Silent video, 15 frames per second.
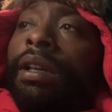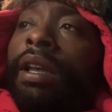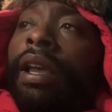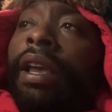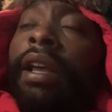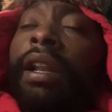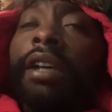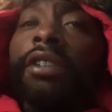
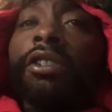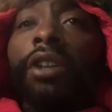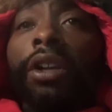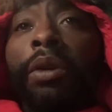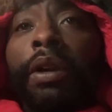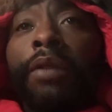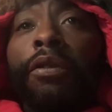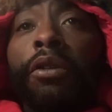And I started
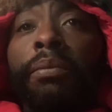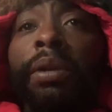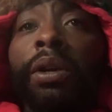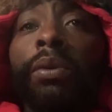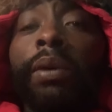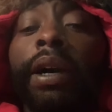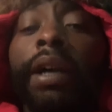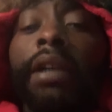working for Big
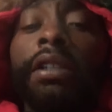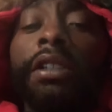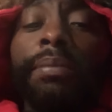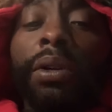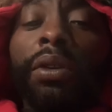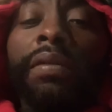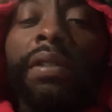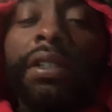Y. These,
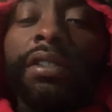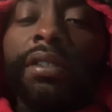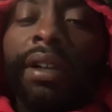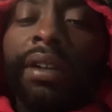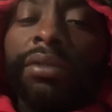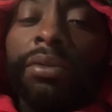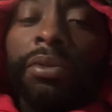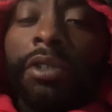both these
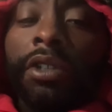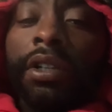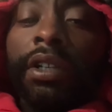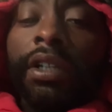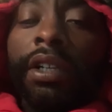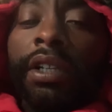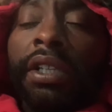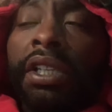jobs
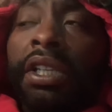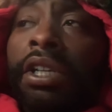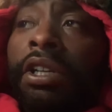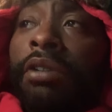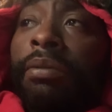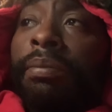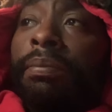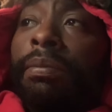were a
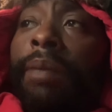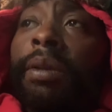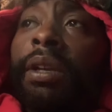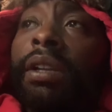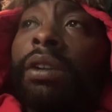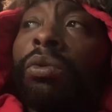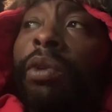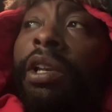year, I
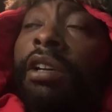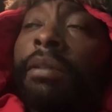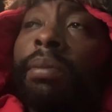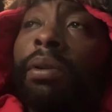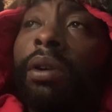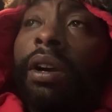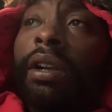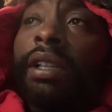mean, a week
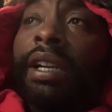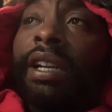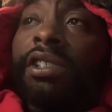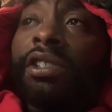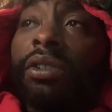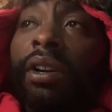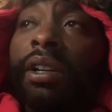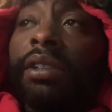apart that I
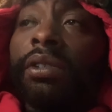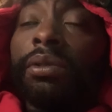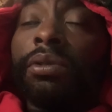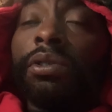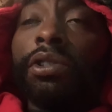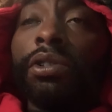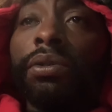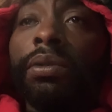started
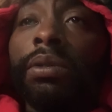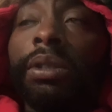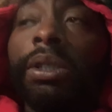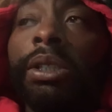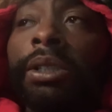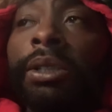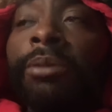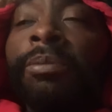those two.
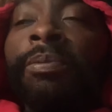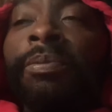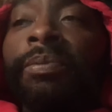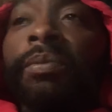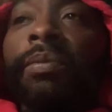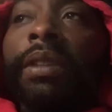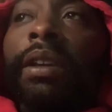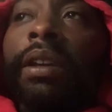
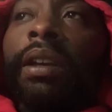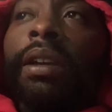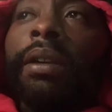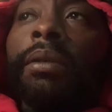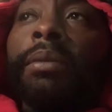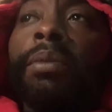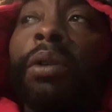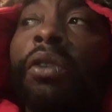
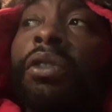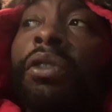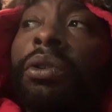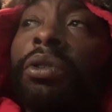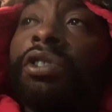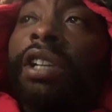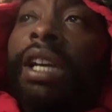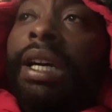And both of
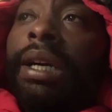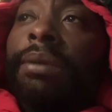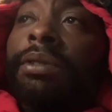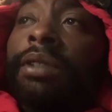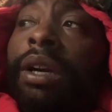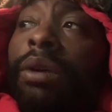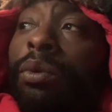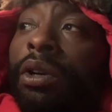those
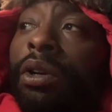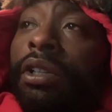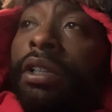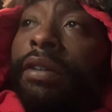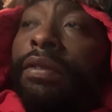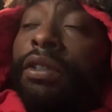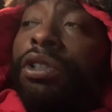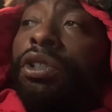jobs, I worked
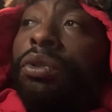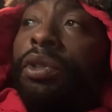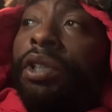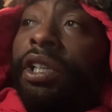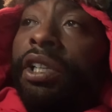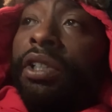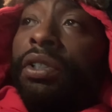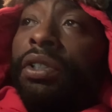there for two
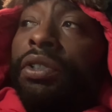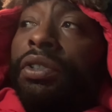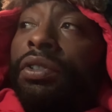years.